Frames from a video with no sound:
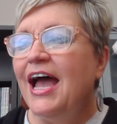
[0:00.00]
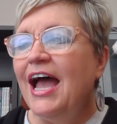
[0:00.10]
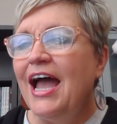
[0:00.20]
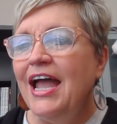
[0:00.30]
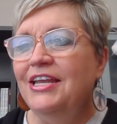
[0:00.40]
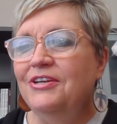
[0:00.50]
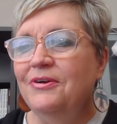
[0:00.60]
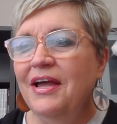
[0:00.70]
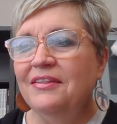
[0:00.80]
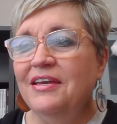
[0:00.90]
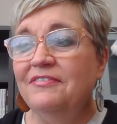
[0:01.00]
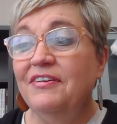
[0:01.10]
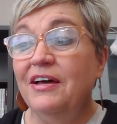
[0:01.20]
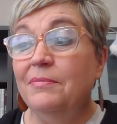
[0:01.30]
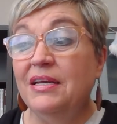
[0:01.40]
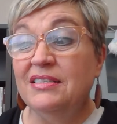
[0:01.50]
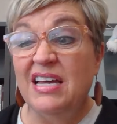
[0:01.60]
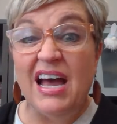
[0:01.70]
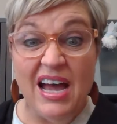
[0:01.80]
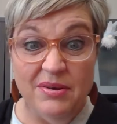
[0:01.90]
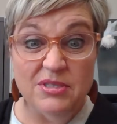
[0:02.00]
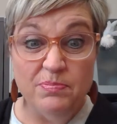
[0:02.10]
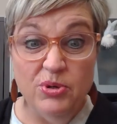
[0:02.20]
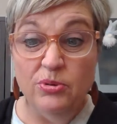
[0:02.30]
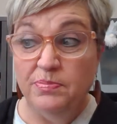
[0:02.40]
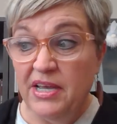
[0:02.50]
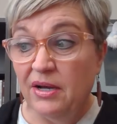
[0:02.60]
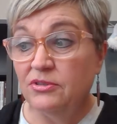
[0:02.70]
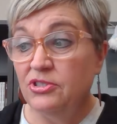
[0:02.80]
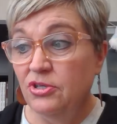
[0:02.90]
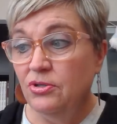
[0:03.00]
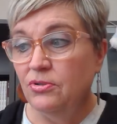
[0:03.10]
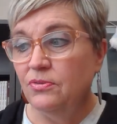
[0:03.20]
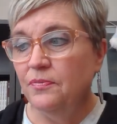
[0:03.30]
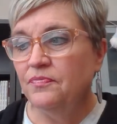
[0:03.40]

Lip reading: I knew how they felt because I was pooped out too.